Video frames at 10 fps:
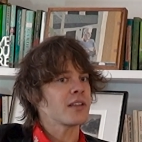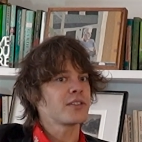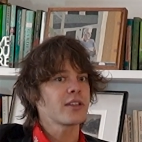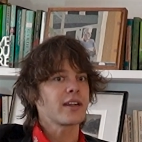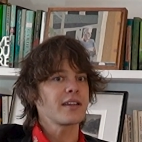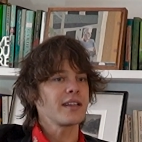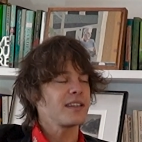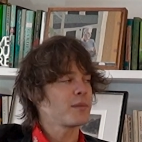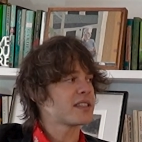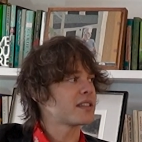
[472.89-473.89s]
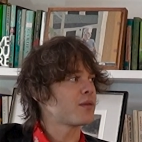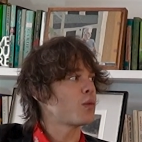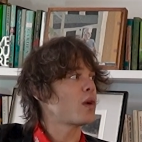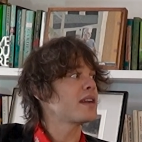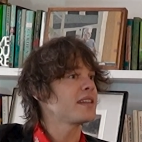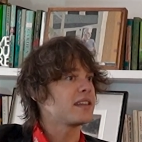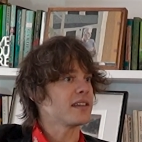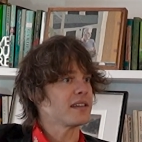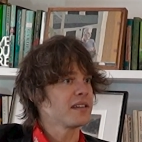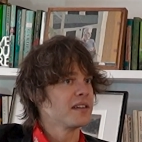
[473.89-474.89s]
so that I could give myself 1
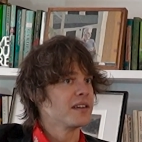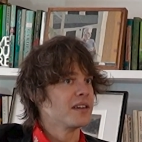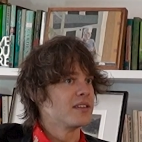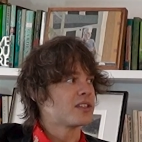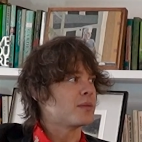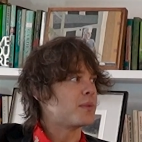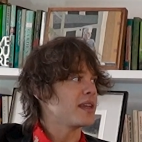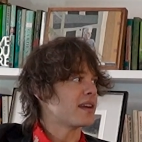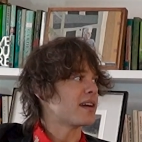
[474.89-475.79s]
year to be an